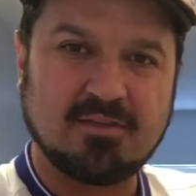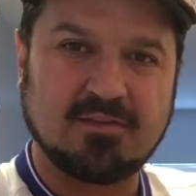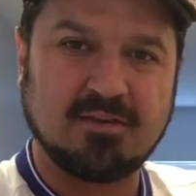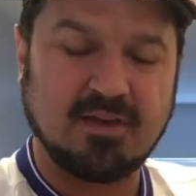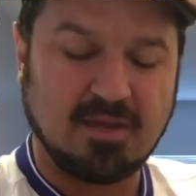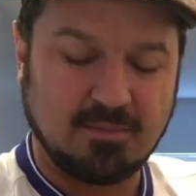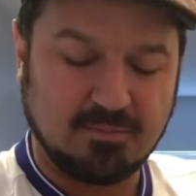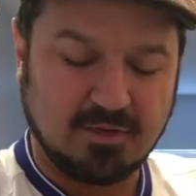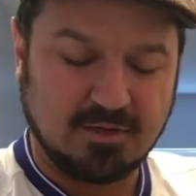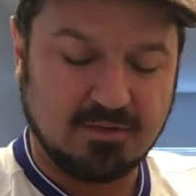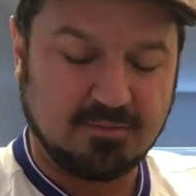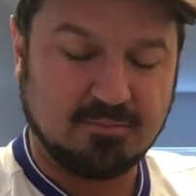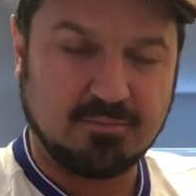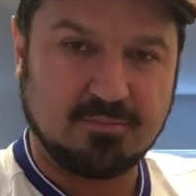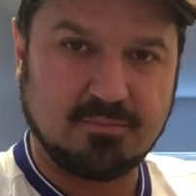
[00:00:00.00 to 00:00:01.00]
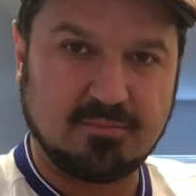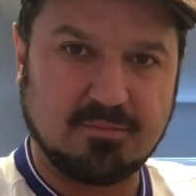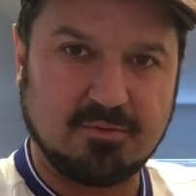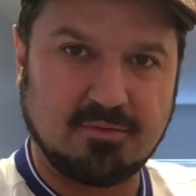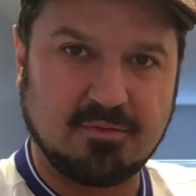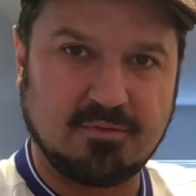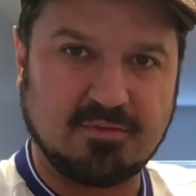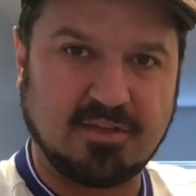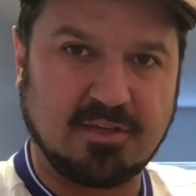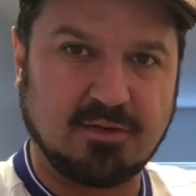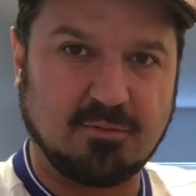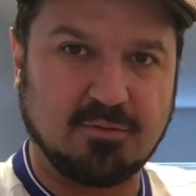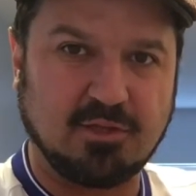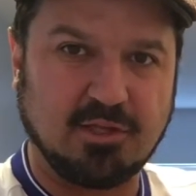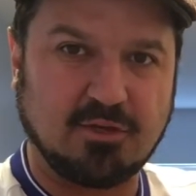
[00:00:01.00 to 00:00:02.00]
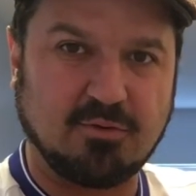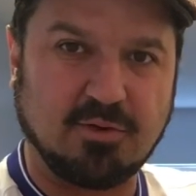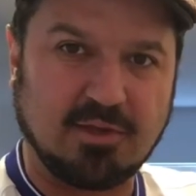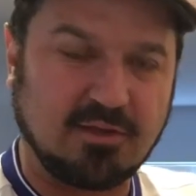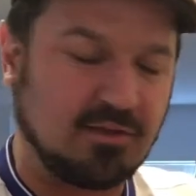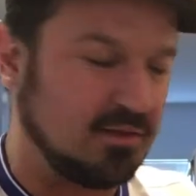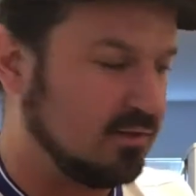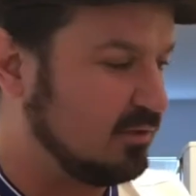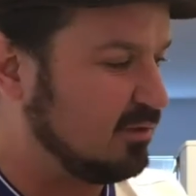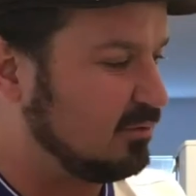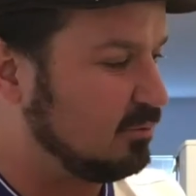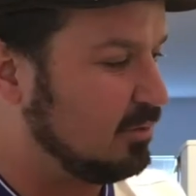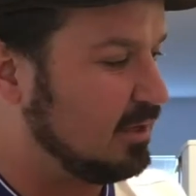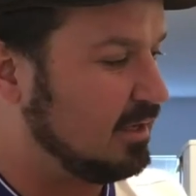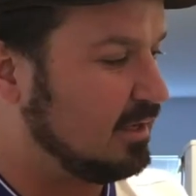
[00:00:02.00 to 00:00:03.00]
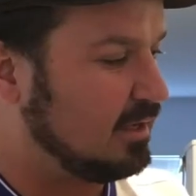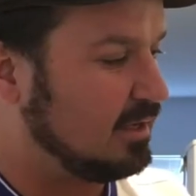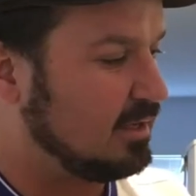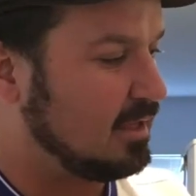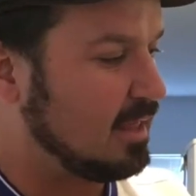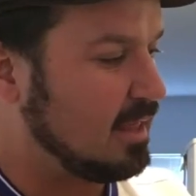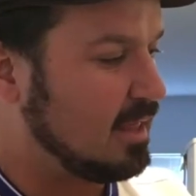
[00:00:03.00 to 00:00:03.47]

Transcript: Today I'm taking a really quick swing,